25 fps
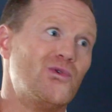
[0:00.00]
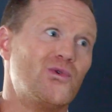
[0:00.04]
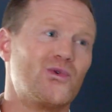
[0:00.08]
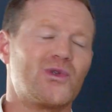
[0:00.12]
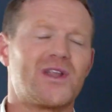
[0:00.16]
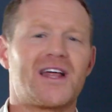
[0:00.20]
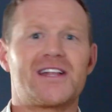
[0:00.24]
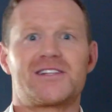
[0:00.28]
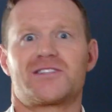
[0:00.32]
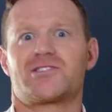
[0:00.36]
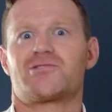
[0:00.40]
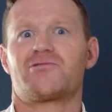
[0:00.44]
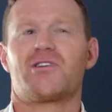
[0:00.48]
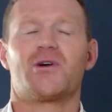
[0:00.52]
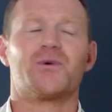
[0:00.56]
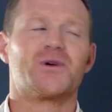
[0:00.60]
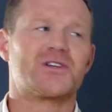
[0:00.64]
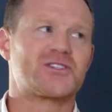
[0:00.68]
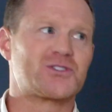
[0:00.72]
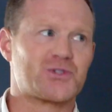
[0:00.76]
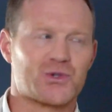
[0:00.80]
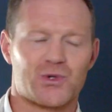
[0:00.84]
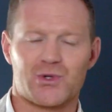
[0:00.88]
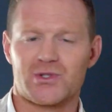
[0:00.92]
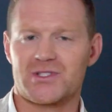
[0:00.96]
ooh, let's grow
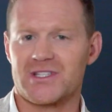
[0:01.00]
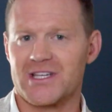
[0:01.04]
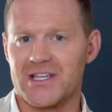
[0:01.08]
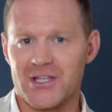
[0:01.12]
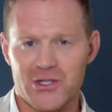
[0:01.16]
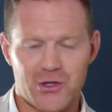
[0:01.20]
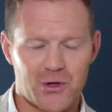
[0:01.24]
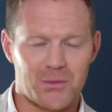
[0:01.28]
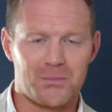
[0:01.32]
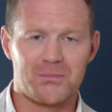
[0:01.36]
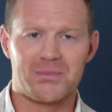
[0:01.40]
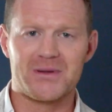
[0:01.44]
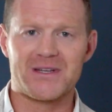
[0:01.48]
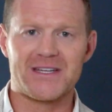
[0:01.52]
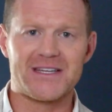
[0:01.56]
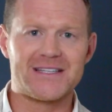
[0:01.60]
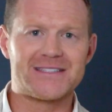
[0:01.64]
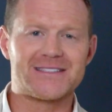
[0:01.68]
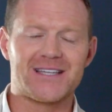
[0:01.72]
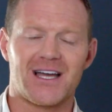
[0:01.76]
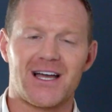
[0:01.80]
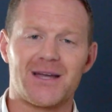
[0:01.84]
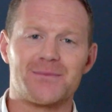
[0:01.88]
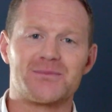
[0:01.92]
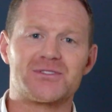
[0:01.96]
a sourcing company
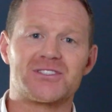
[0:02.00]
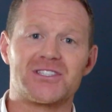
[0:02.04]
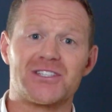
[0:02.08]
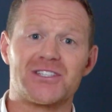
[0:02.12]
type